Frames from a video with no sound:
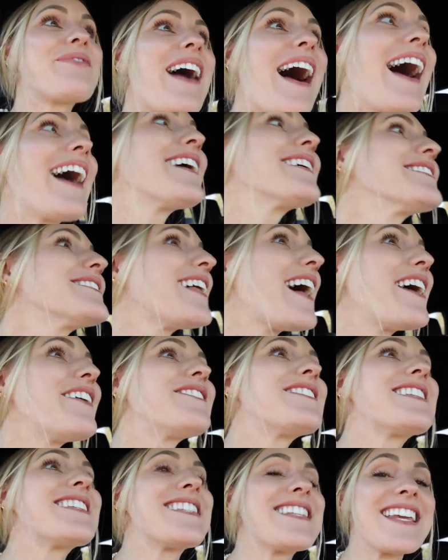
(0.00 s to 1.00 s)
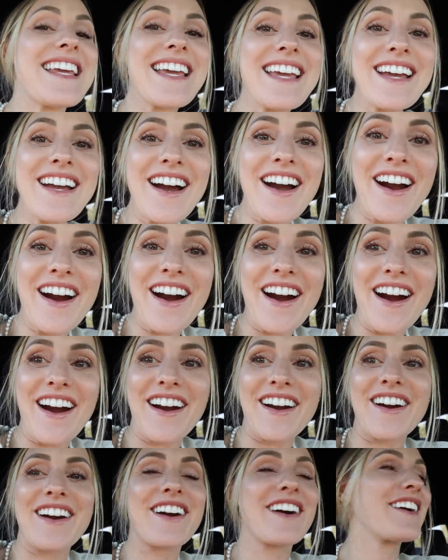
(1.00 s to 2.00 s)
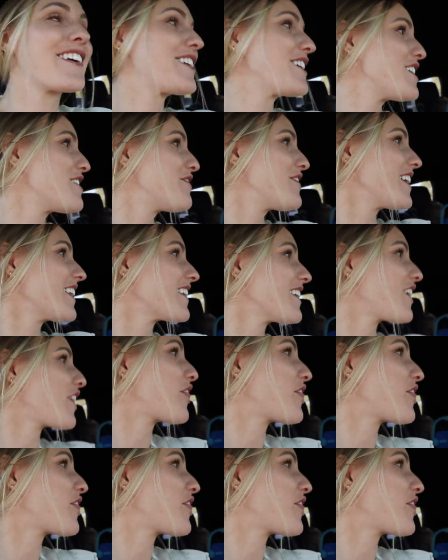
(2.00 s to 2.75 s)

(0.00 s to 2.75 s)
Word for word: I love seeing her. Her goofy little